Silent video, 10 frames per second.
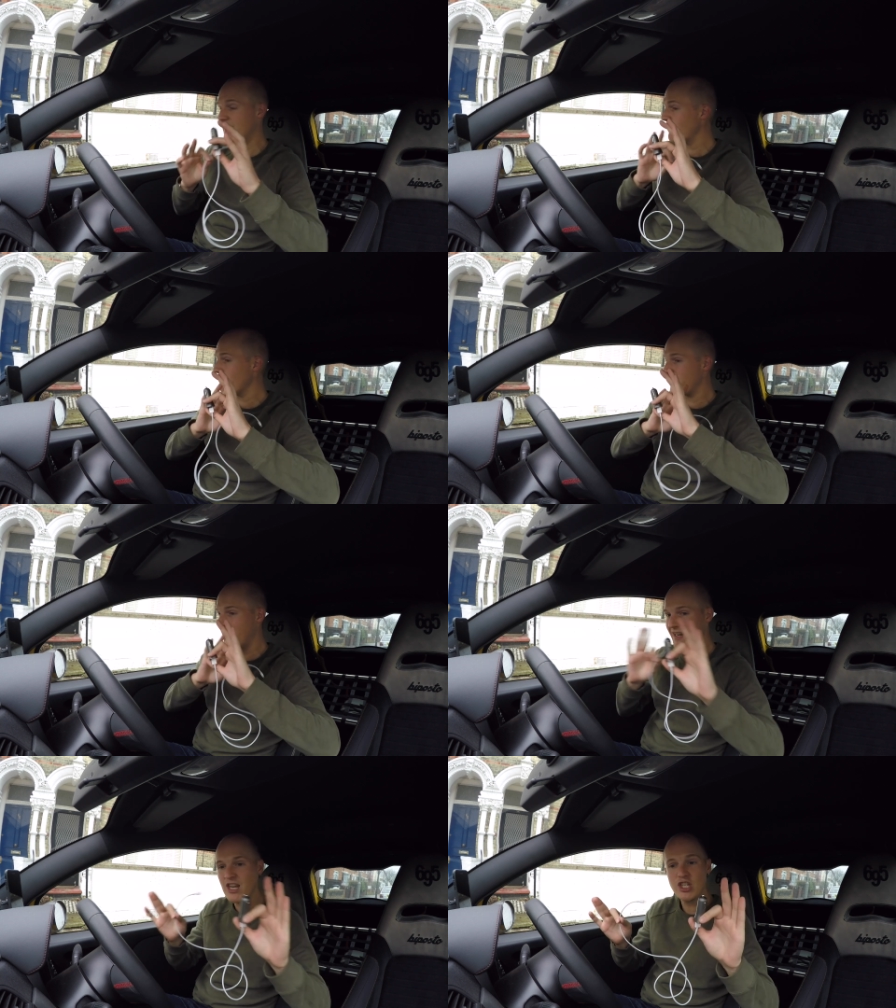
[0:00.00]
even if the
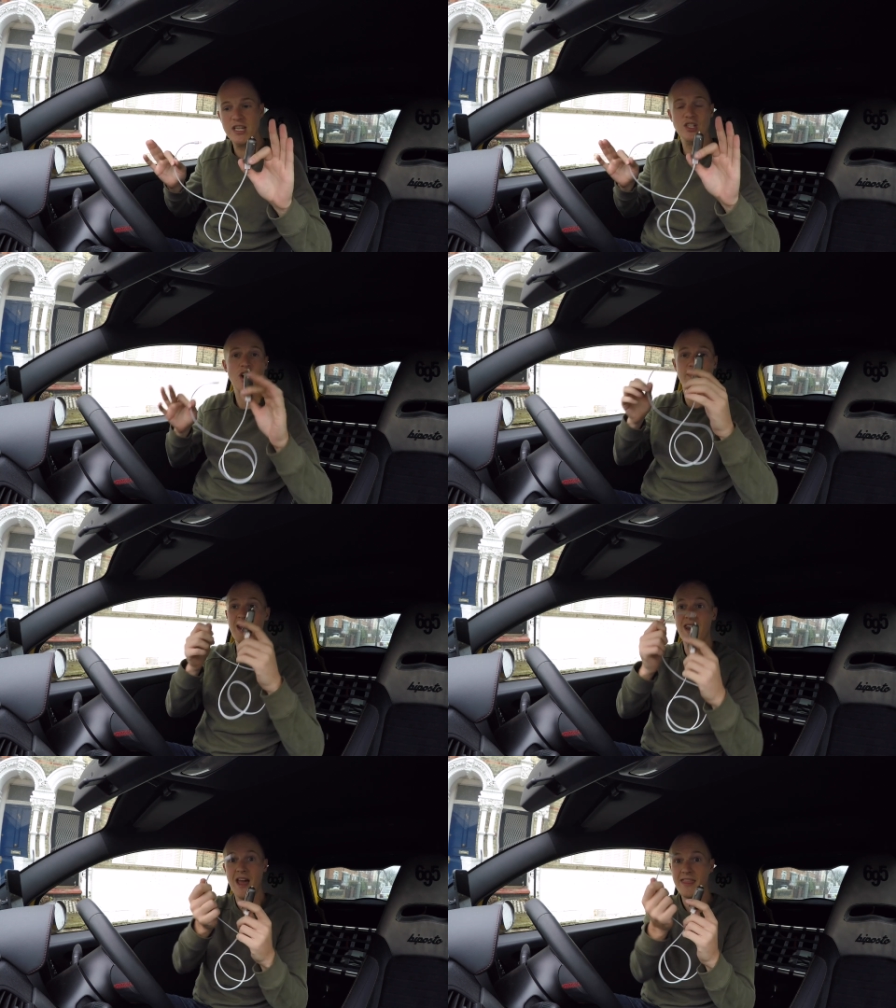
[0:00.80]
ignition is off
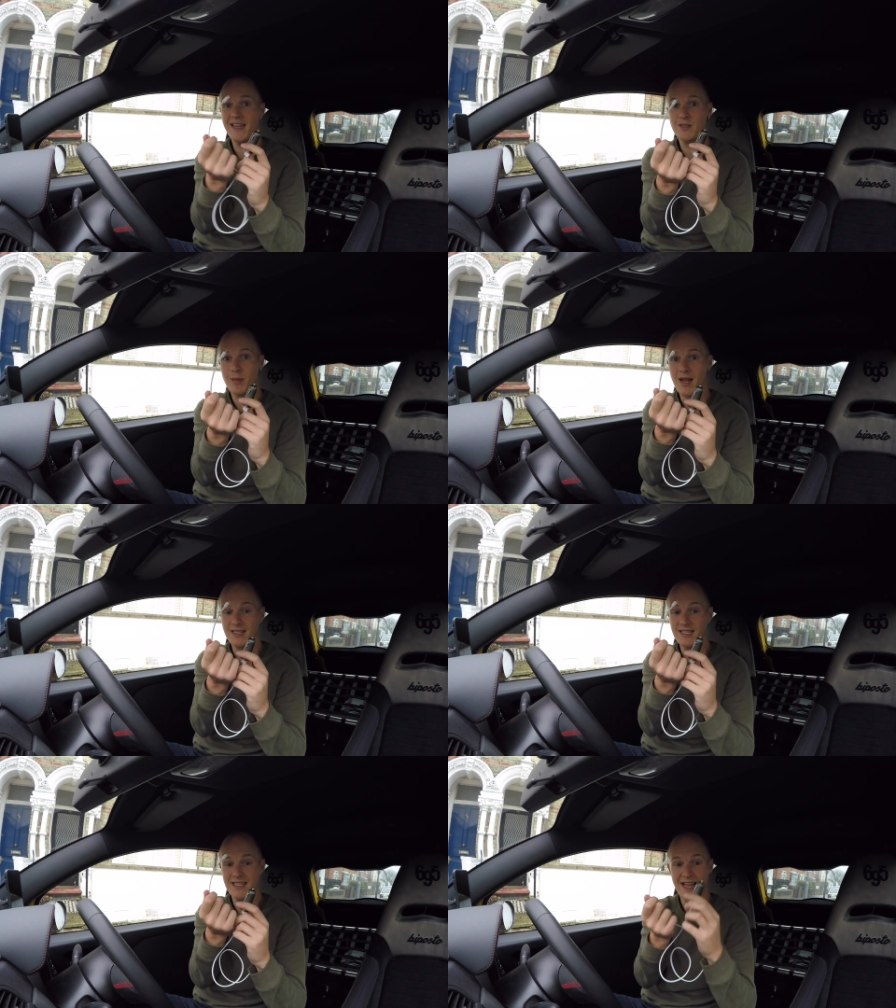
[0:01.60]
and nothing is
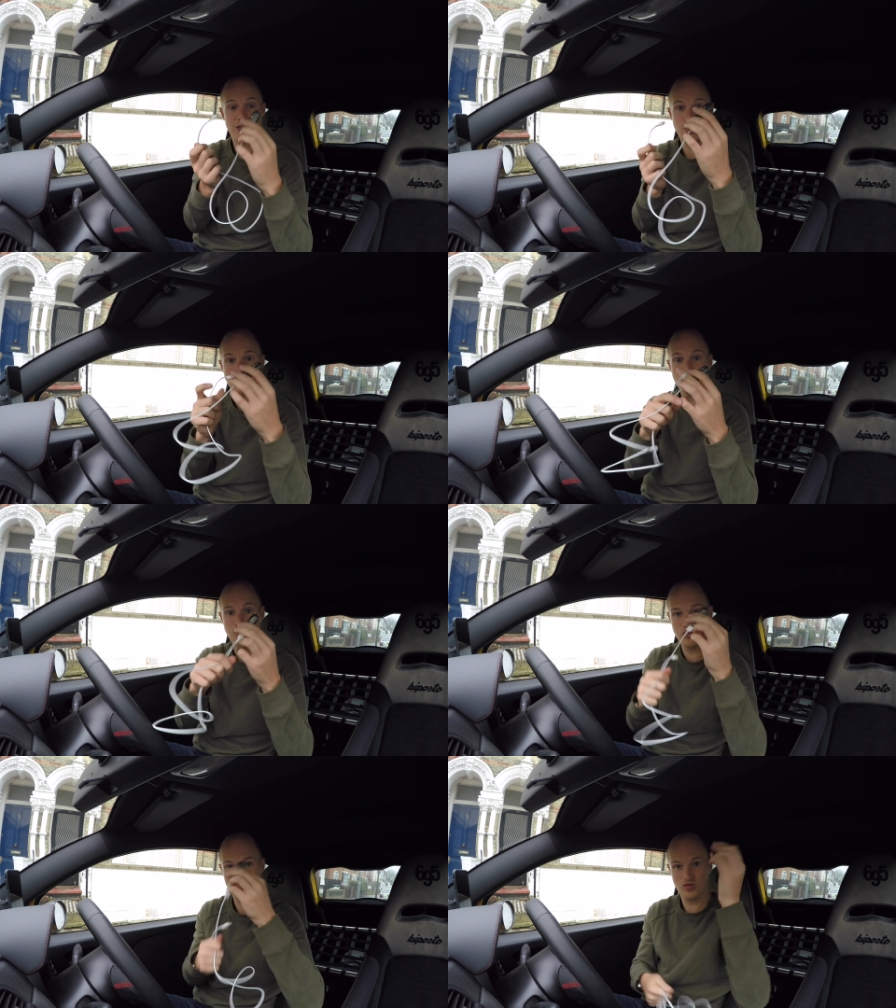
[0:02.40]
plugged into the actual
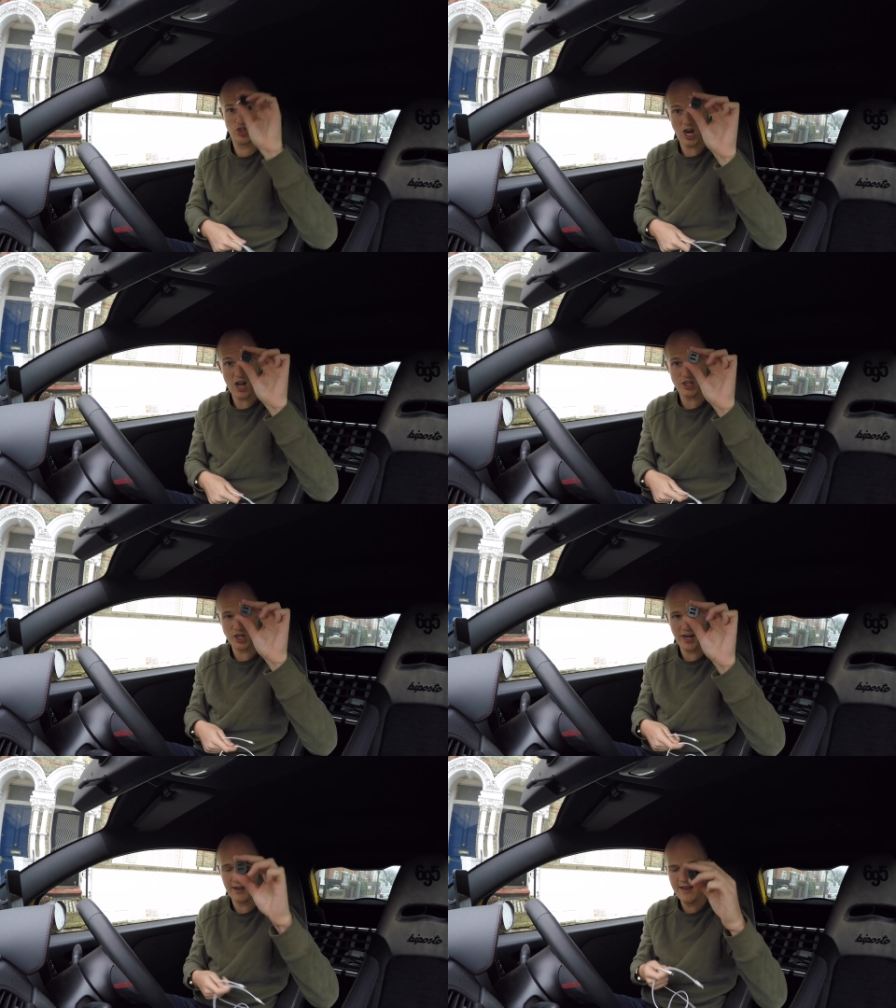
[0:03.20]

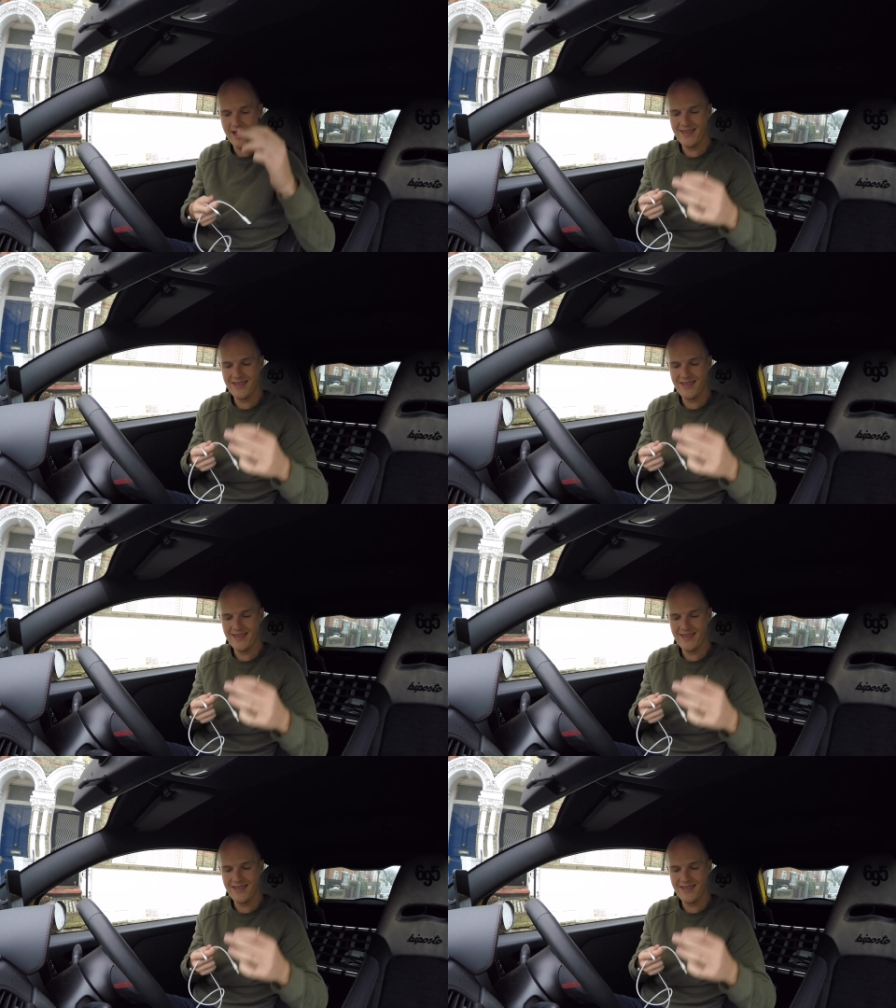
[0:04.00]
charger,